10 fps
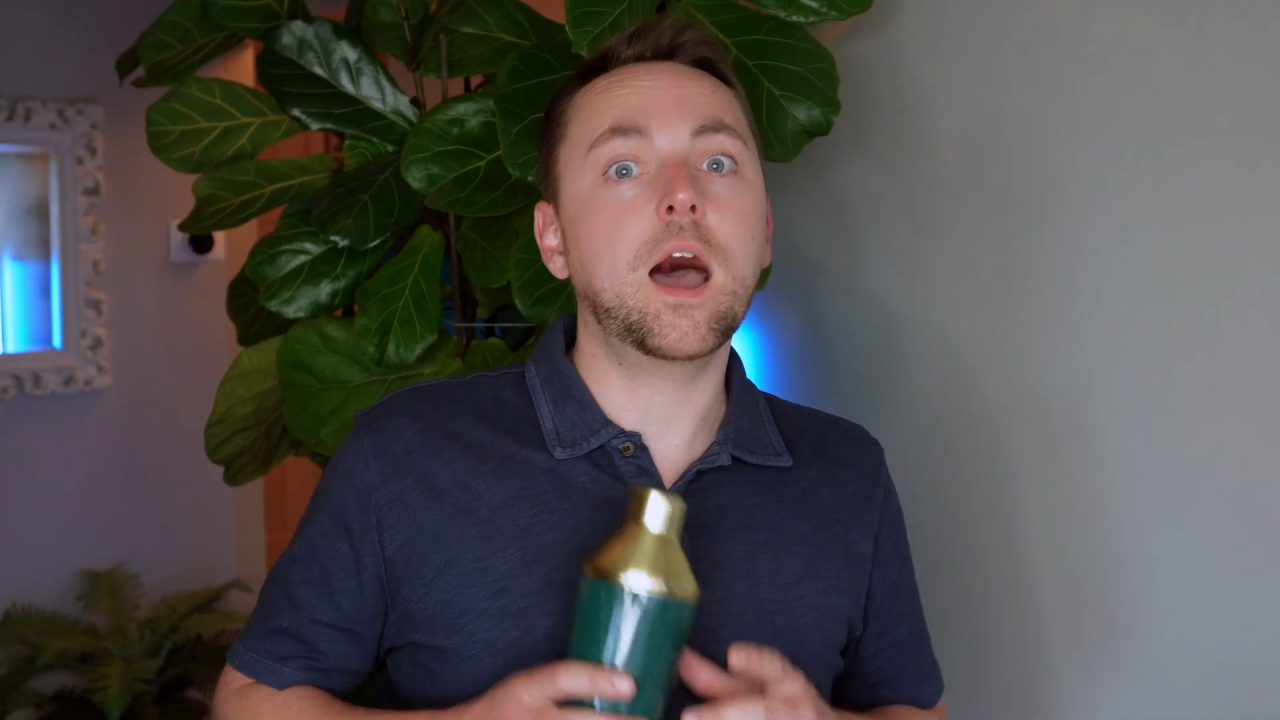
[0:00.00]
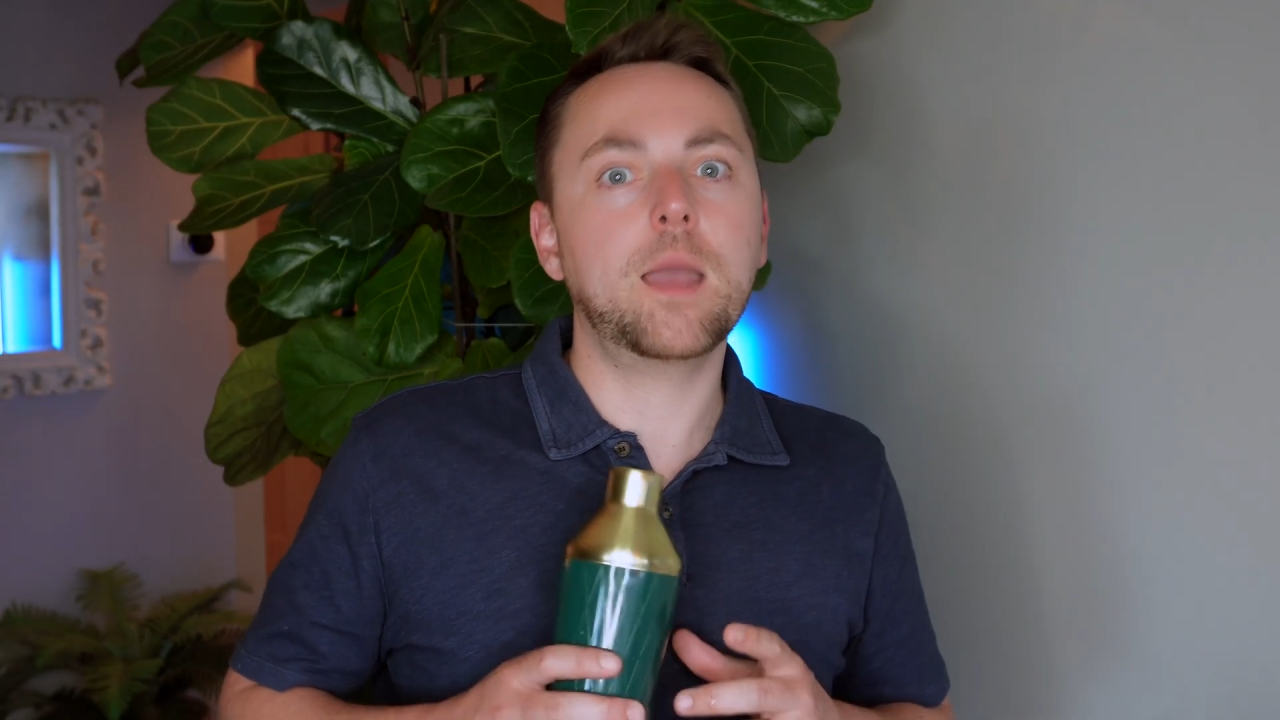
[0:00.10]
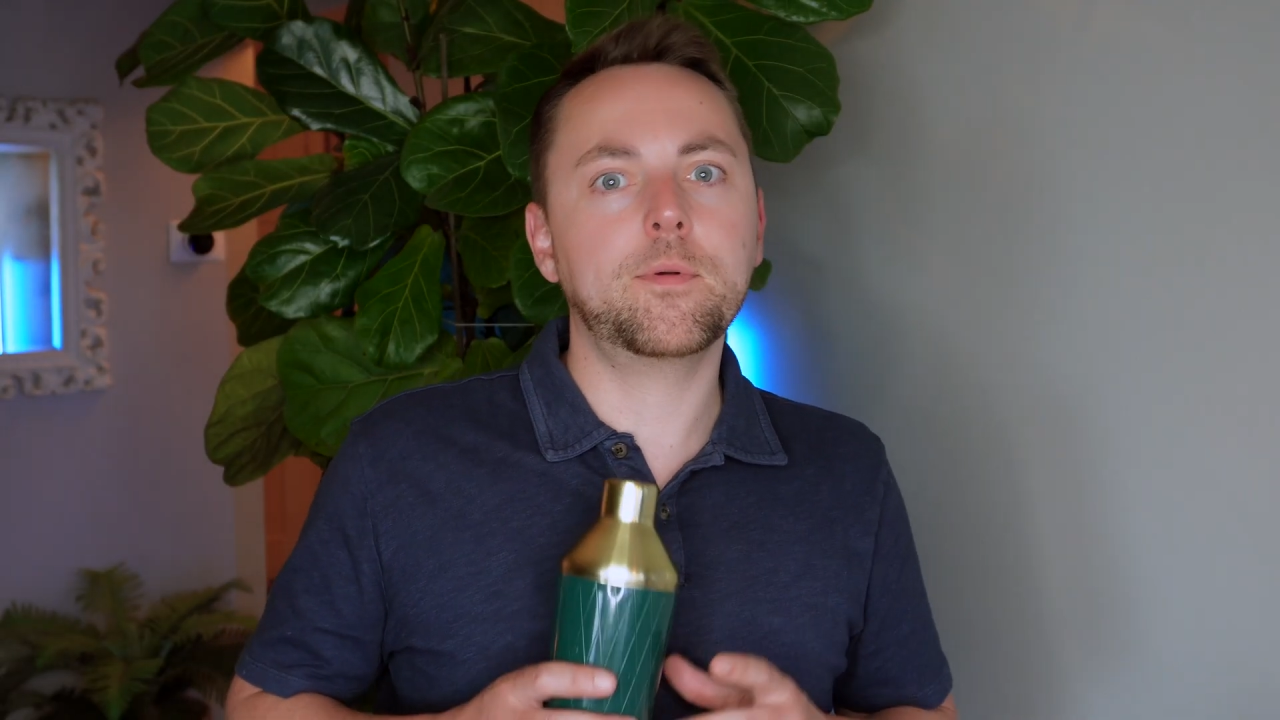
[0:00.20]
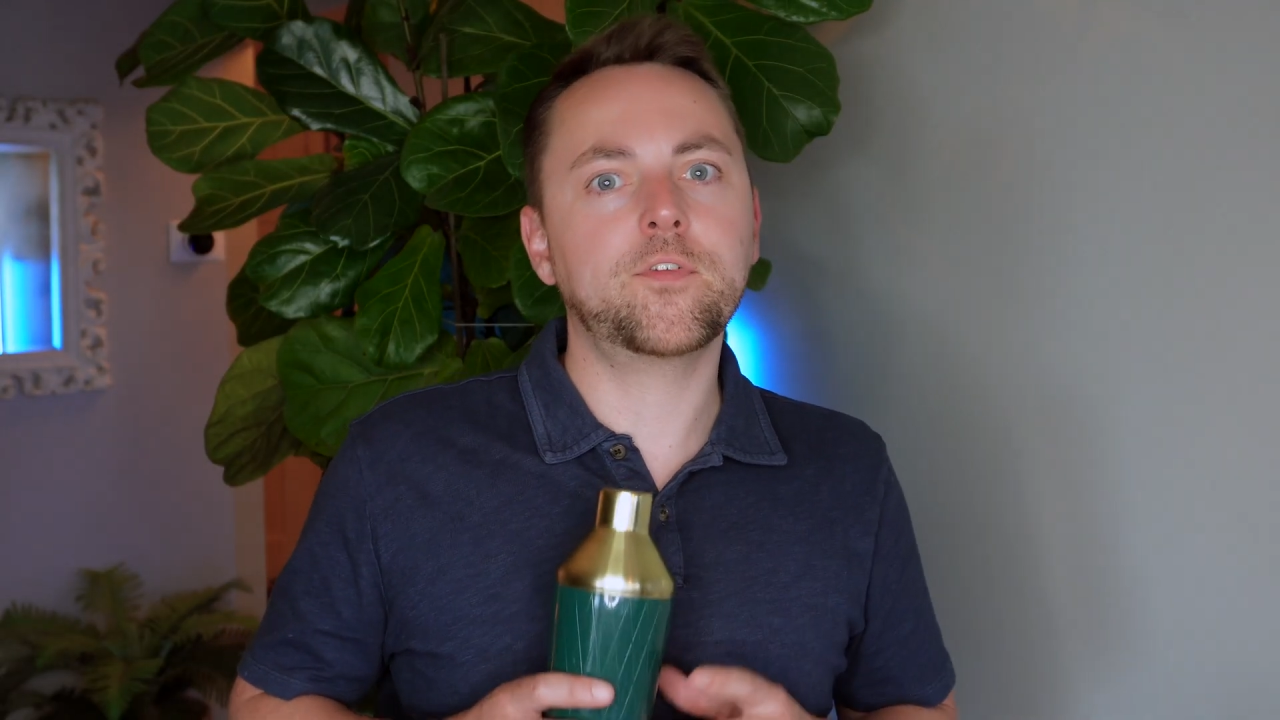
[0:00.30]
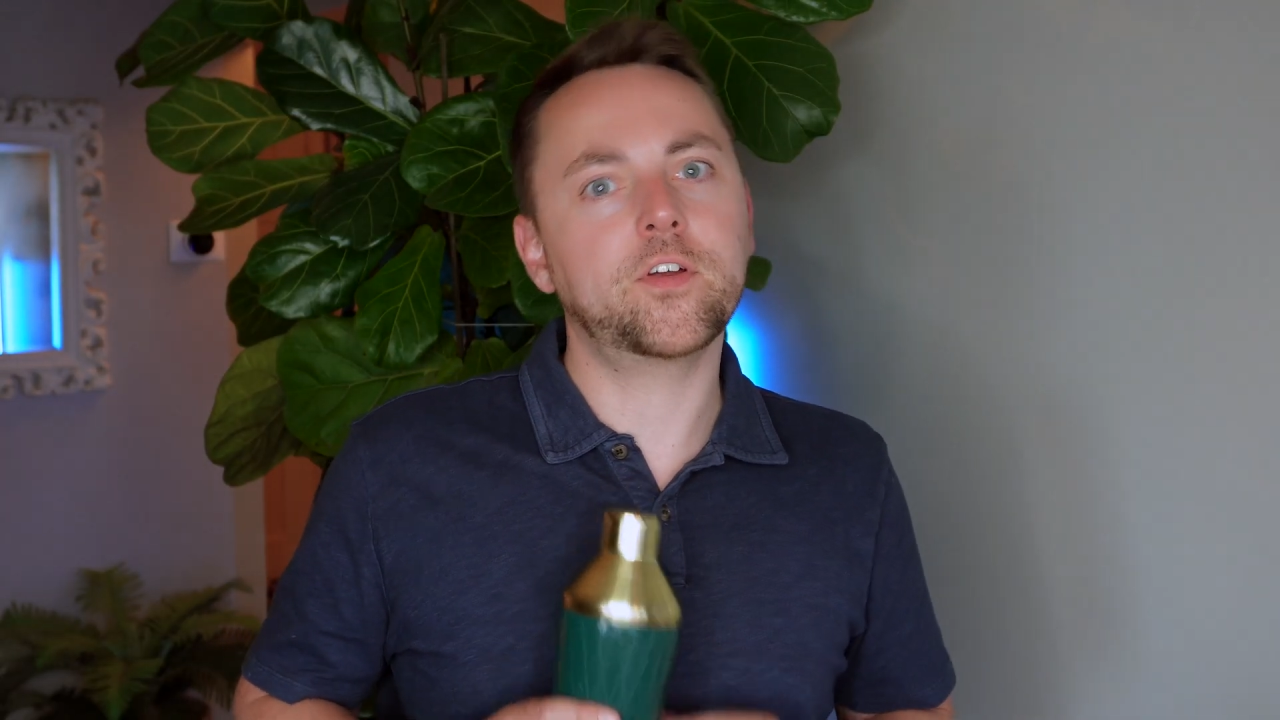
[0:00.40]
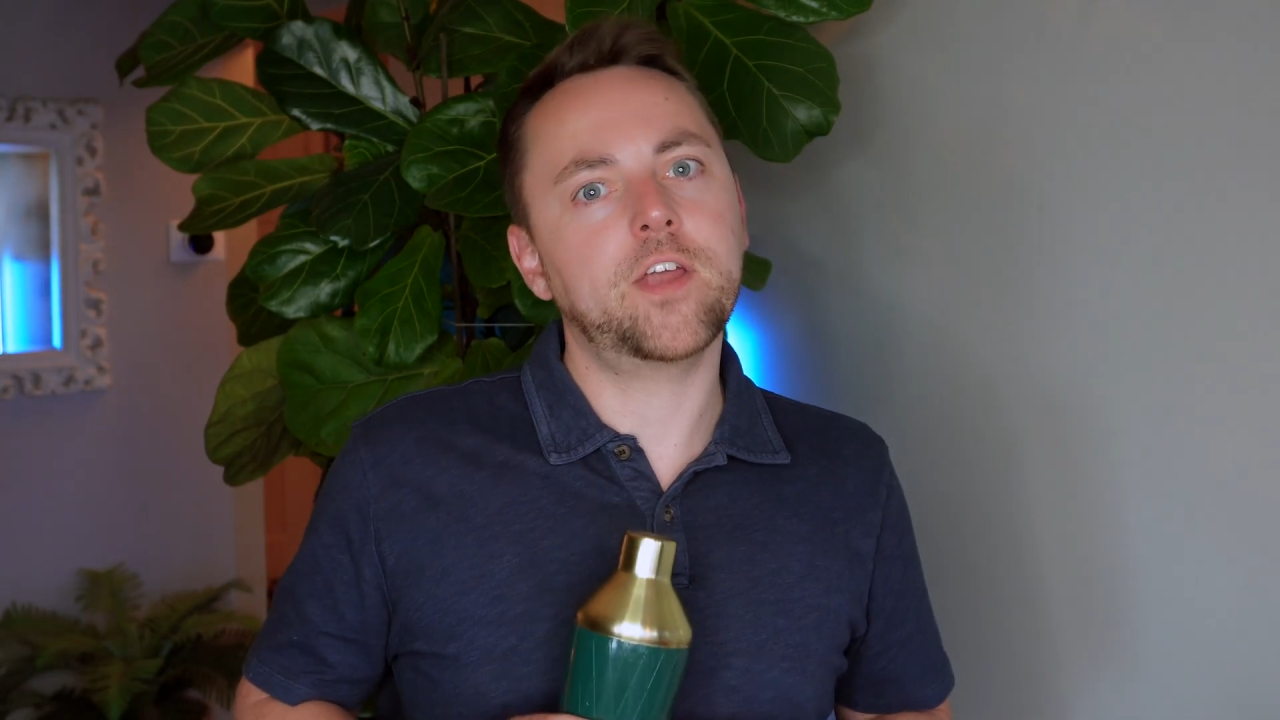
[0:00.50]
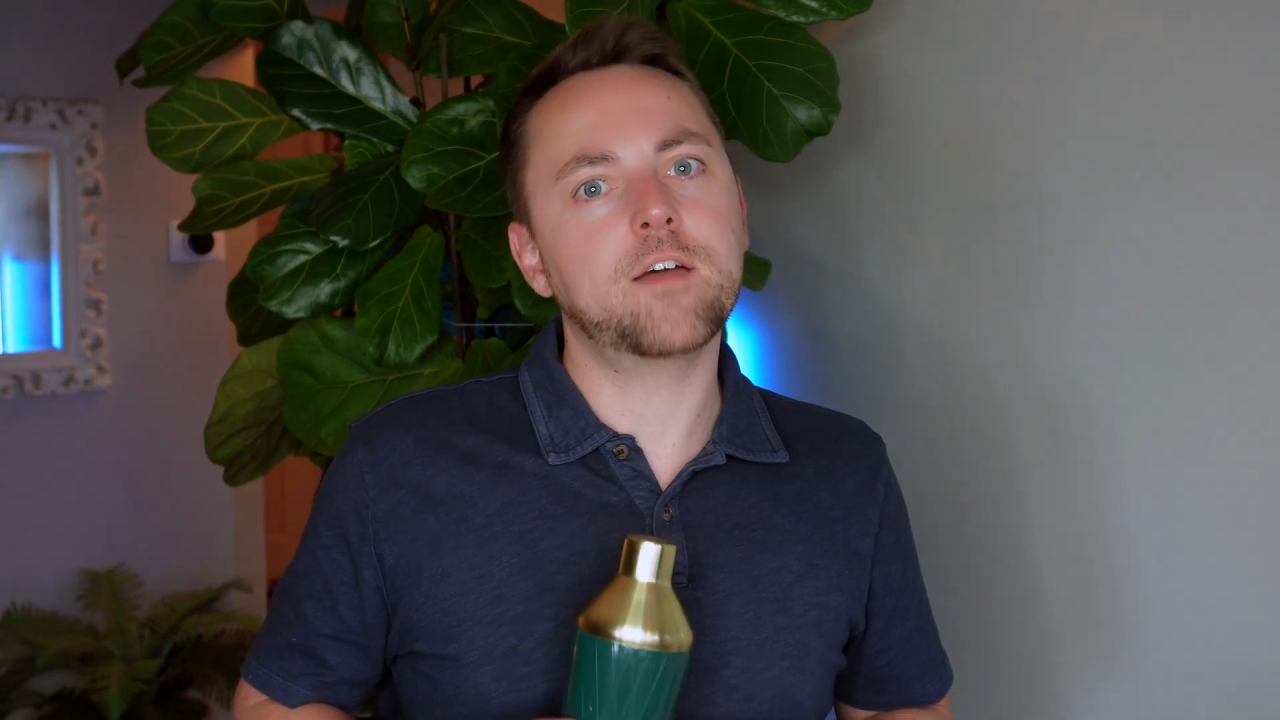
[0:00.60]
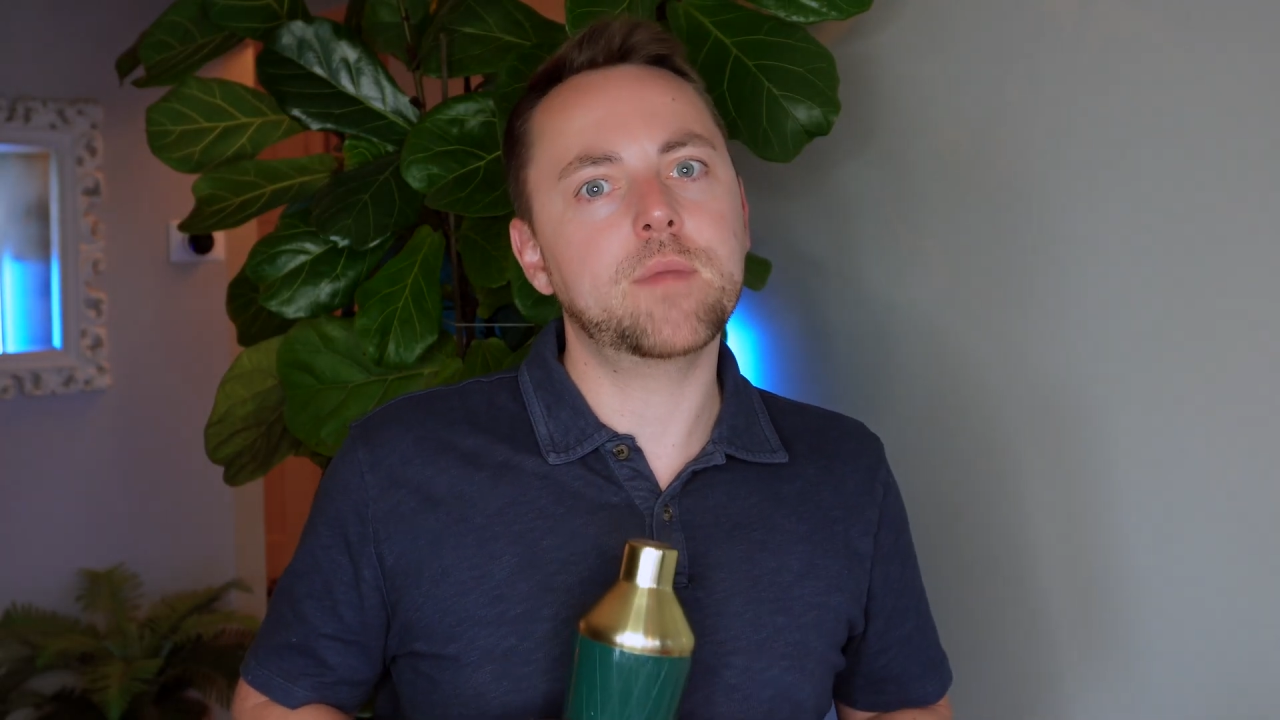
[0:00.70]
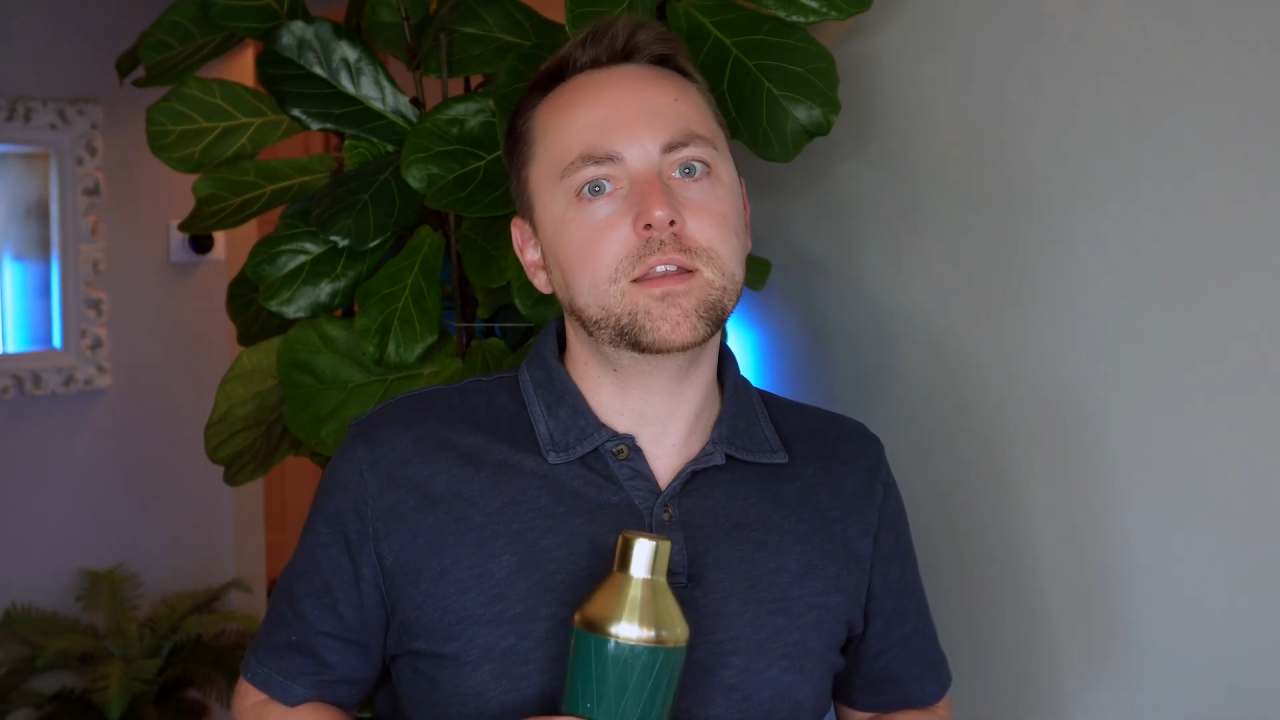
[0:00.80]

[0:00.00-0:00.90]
I prefer to have my